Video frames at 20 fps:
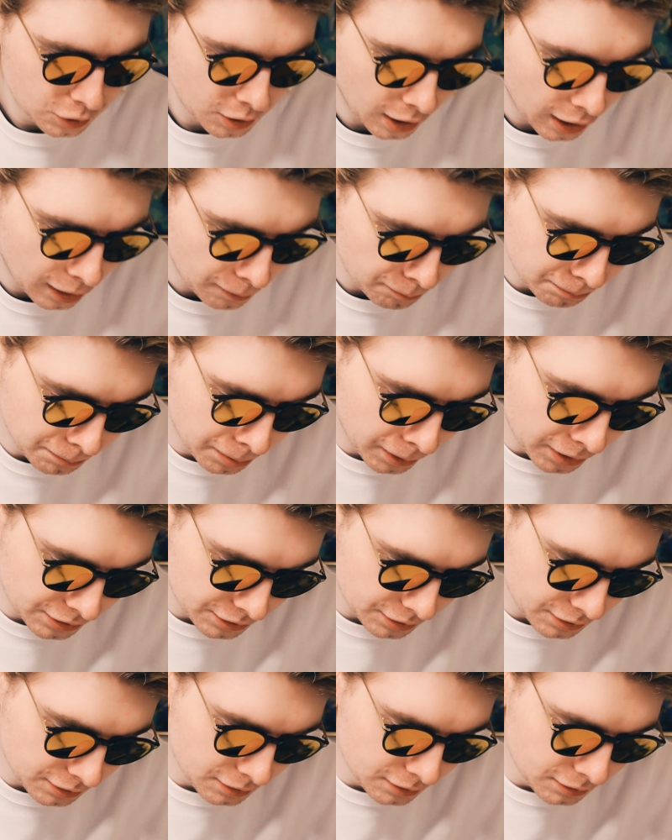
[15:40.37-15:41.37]

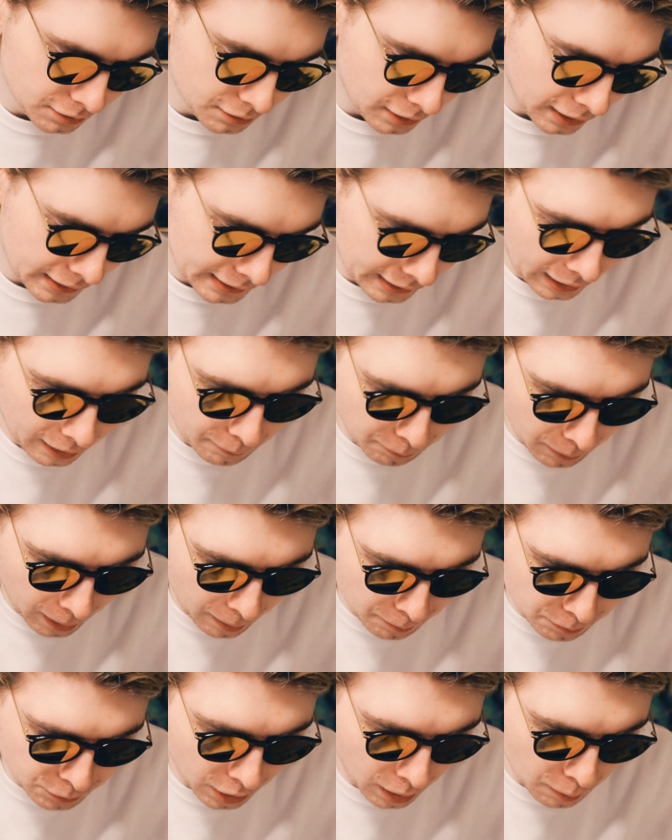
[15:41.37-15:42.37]
But
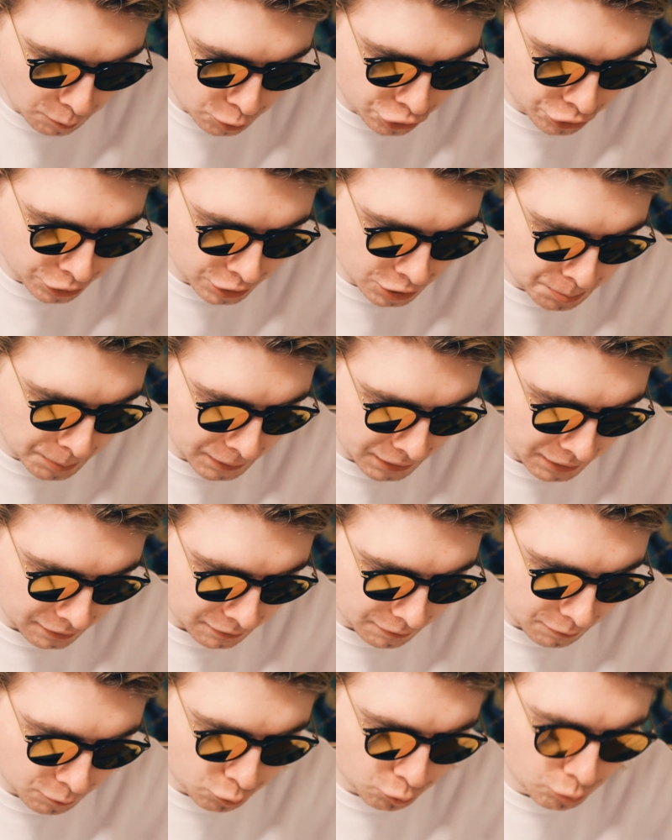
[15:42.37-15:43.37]
I'm sure it's
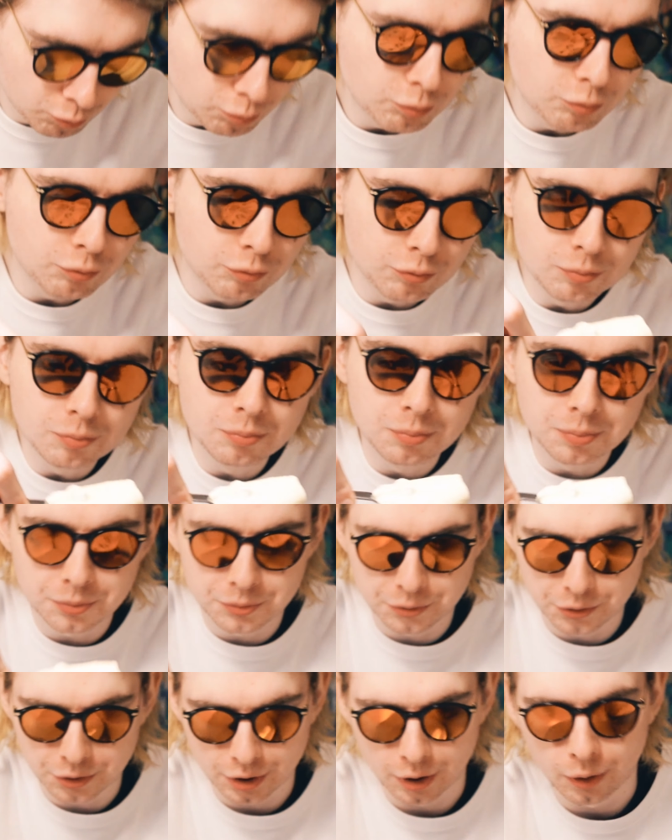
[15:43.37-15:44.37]
been,
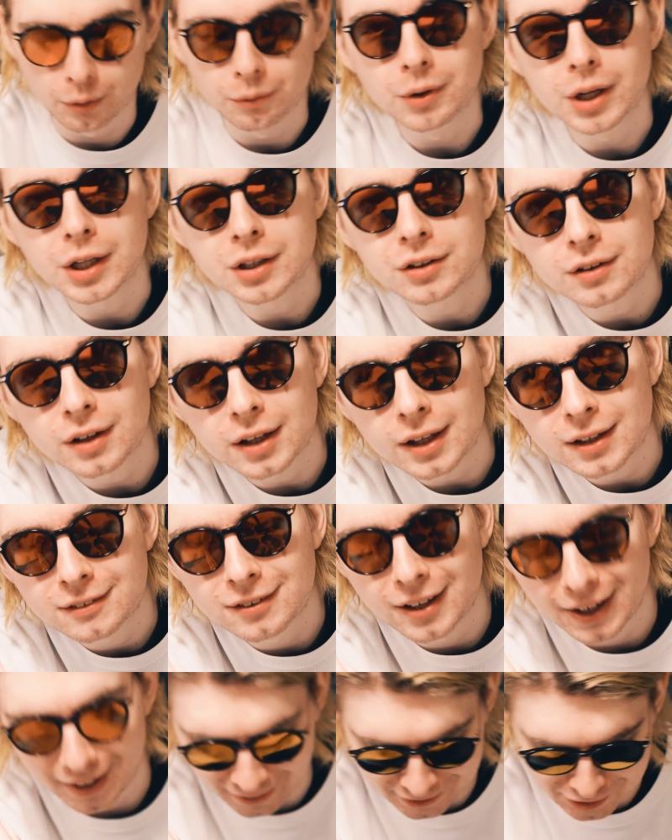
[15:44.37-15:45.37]
you know,
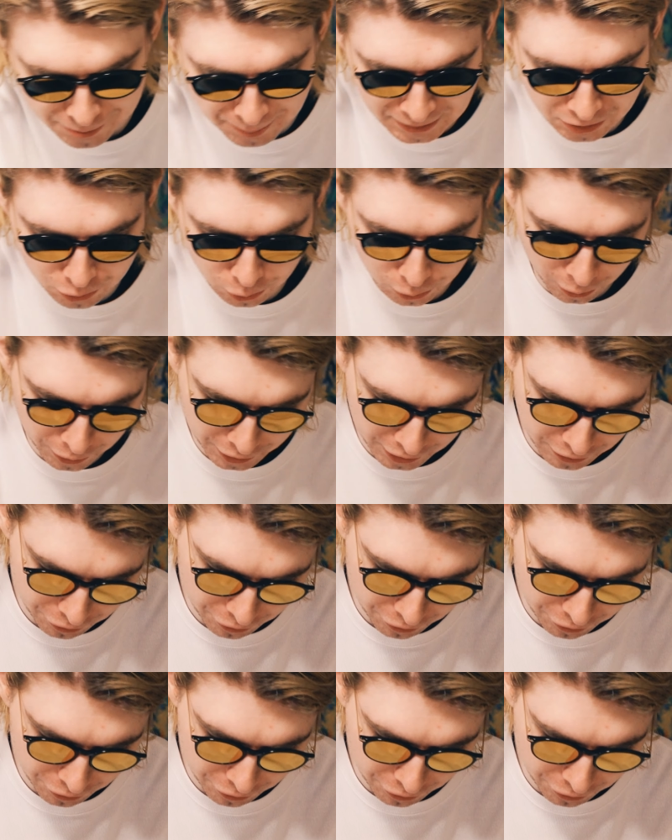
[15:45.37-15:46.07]
it's been too long in the